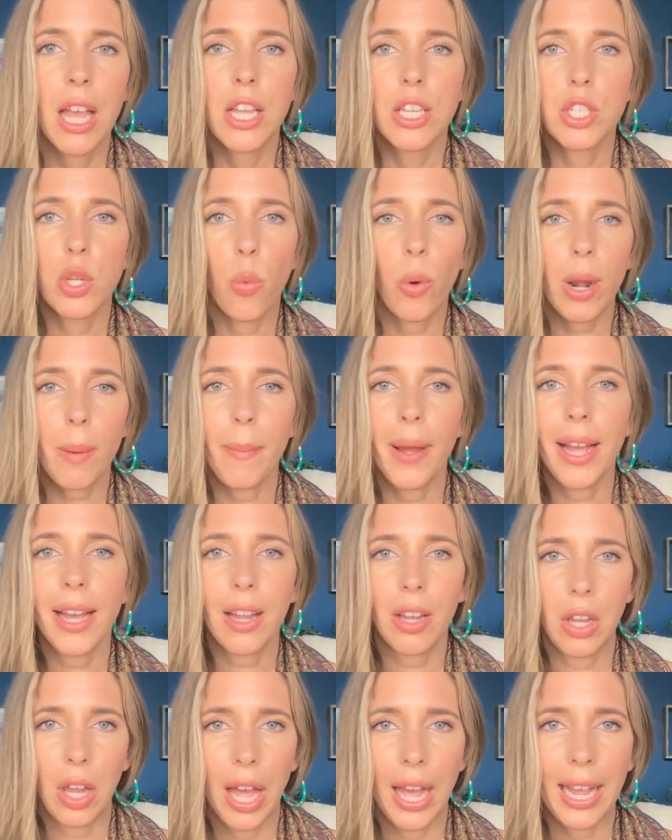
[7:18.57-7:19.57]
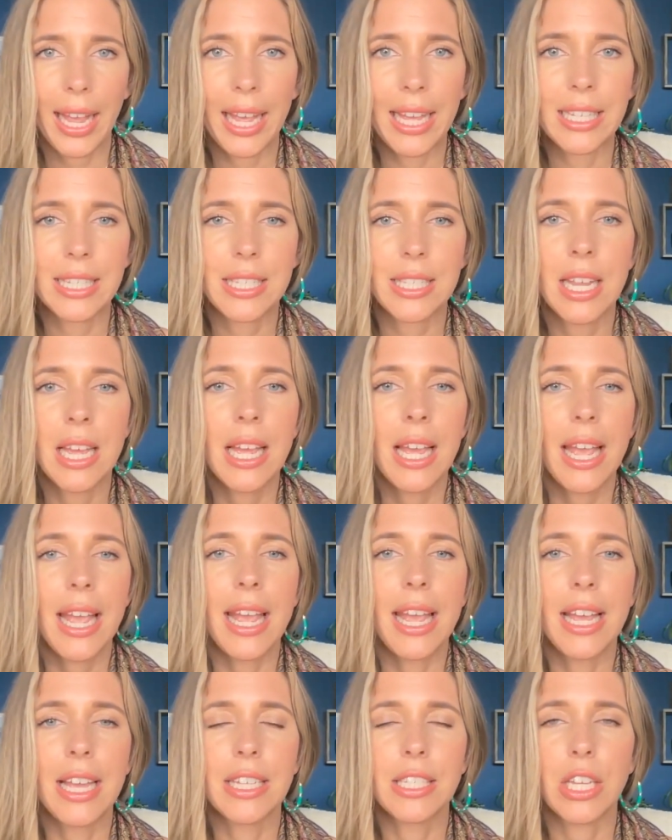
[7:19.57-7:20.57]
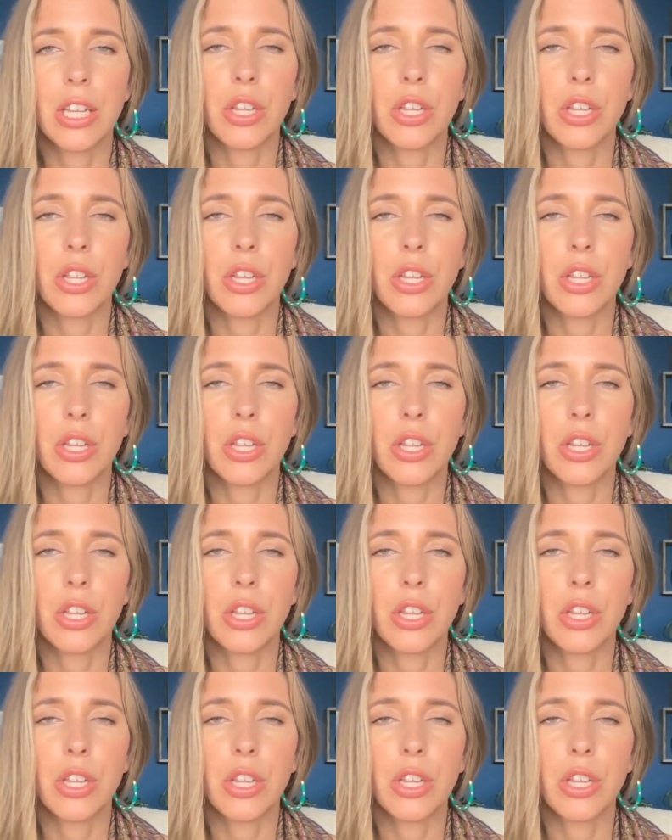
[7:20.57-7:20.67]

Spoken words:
So one of my clients is